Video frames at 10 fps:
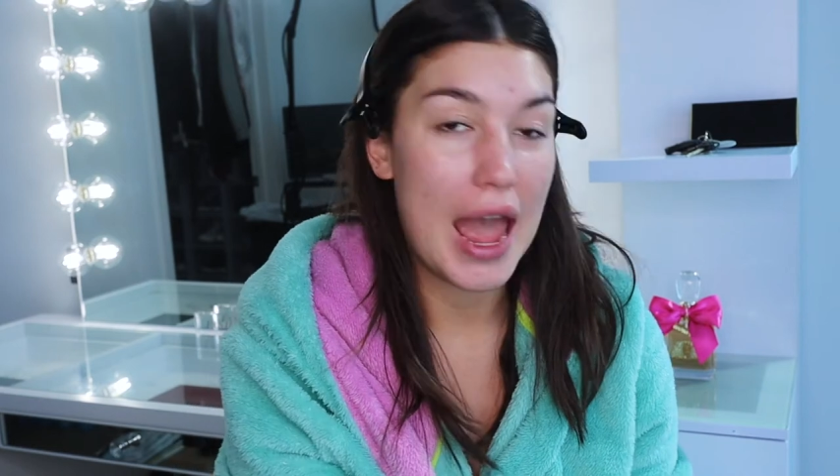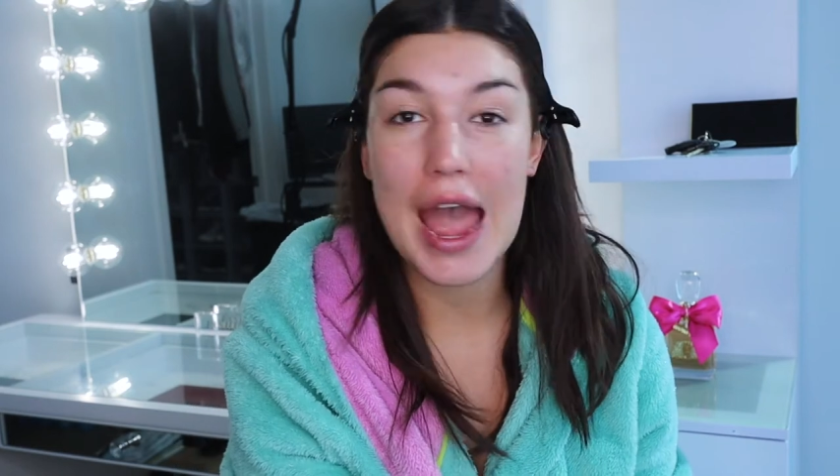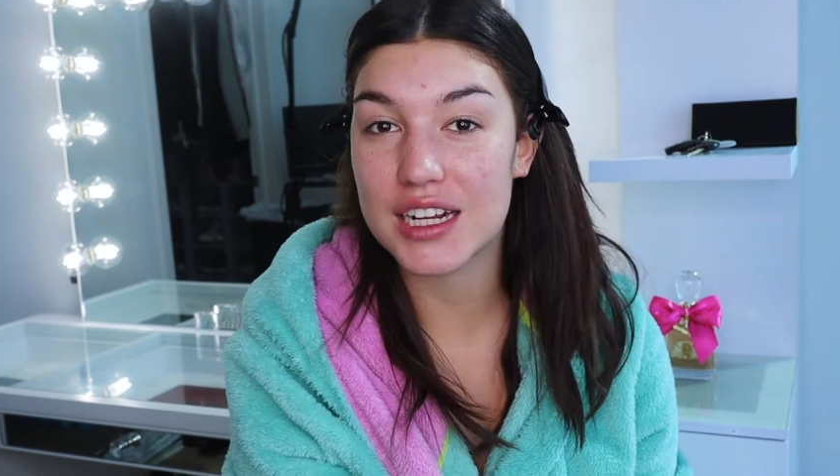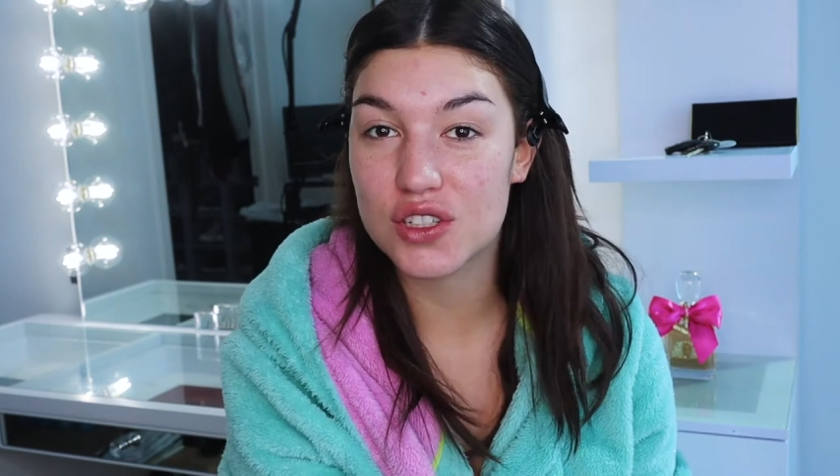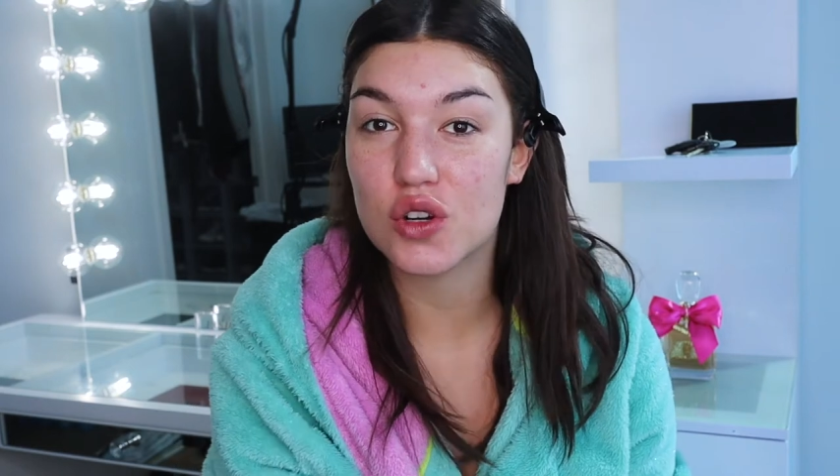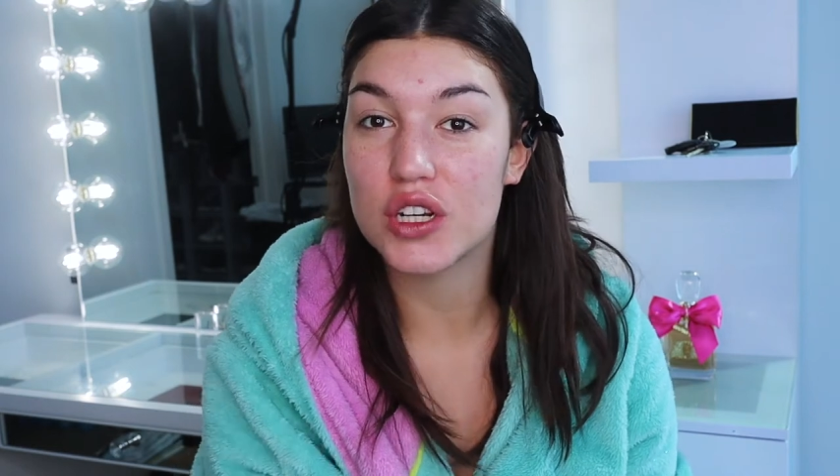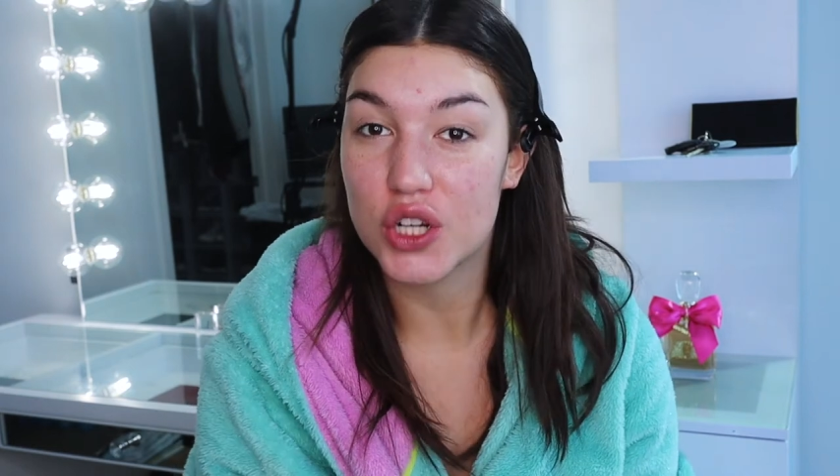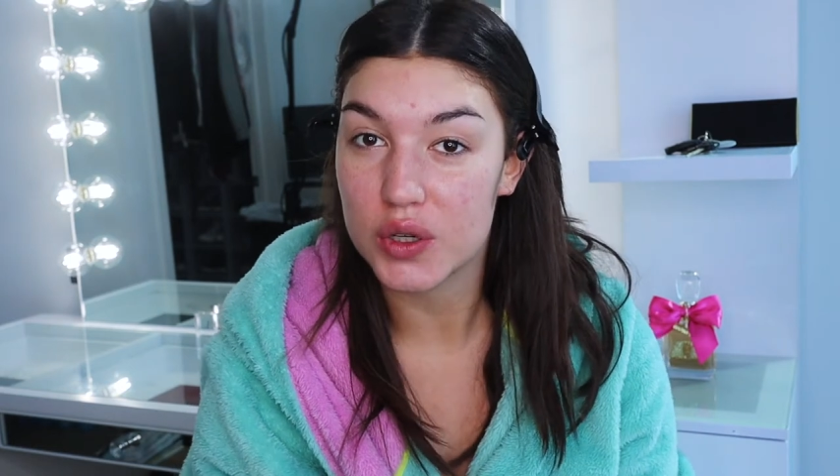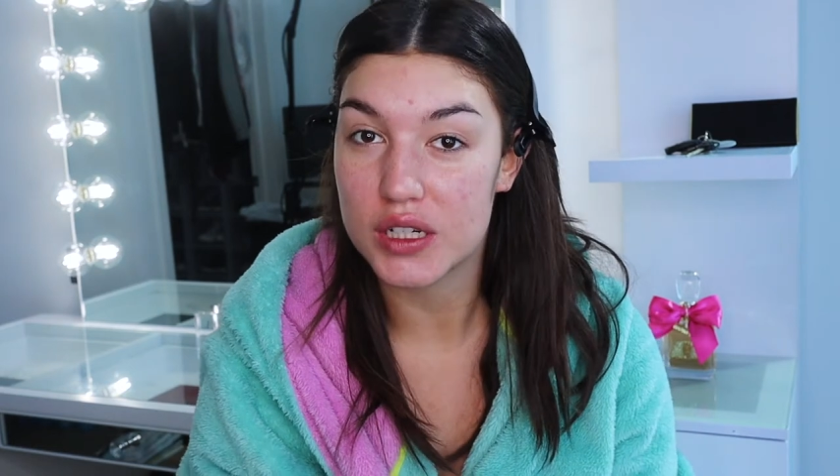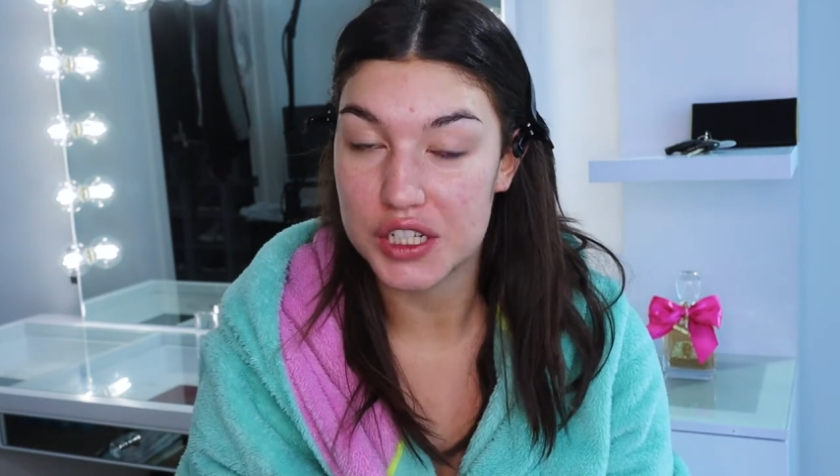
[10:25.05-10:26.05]
extra
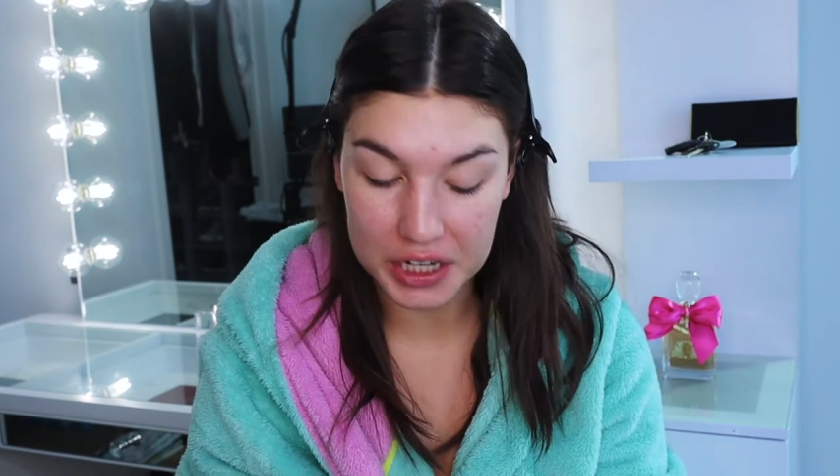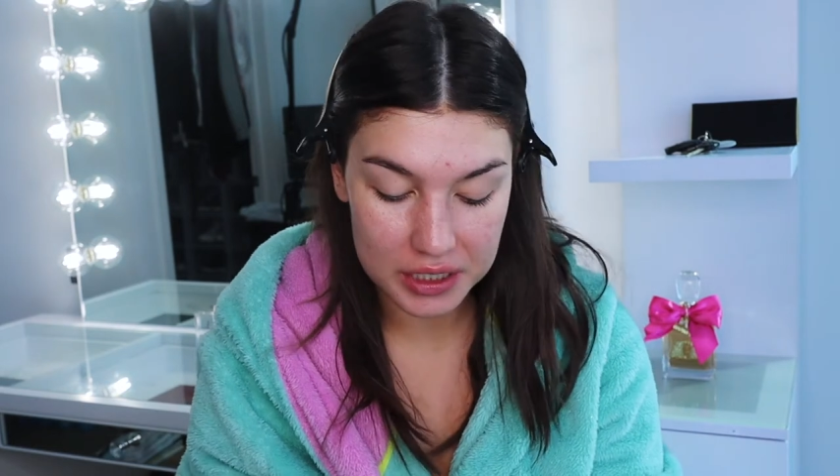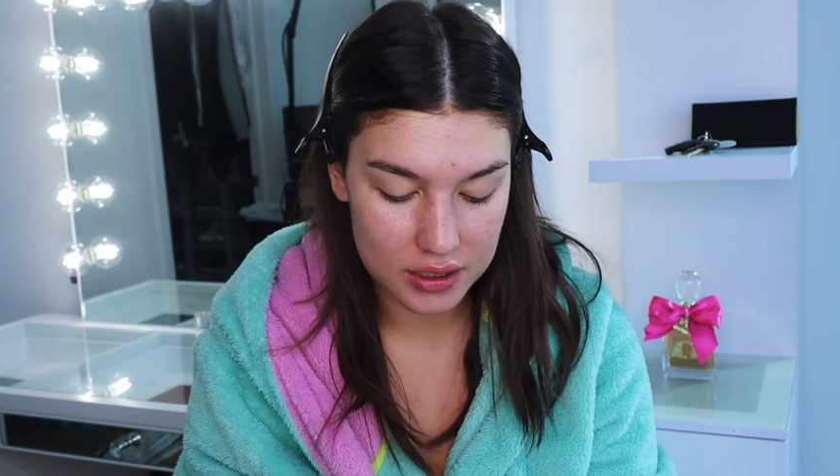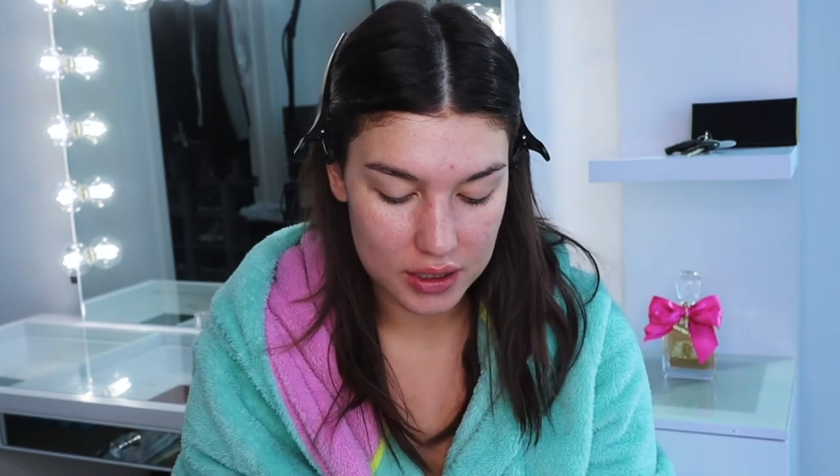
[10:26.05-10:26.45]
nourishing.